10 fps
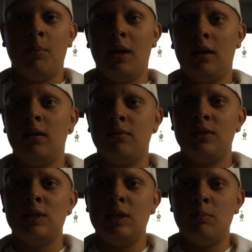competitive
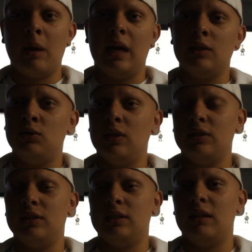scene back in
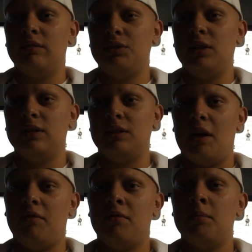2007,
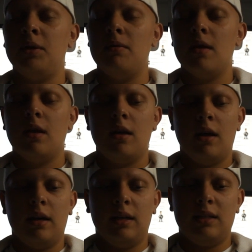2008 for me.
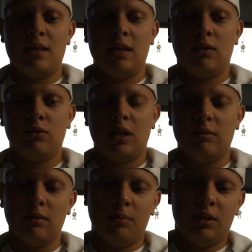And I did take those
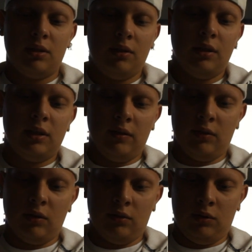games a bit serious
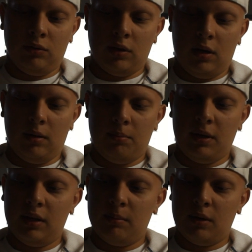even though you were uh,
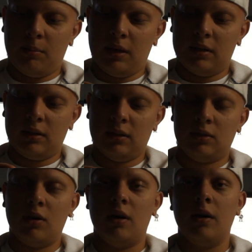playing them on a plastic
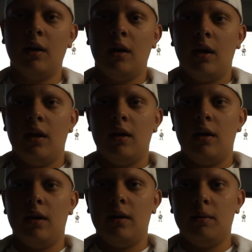guitar.
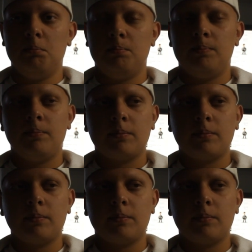Um,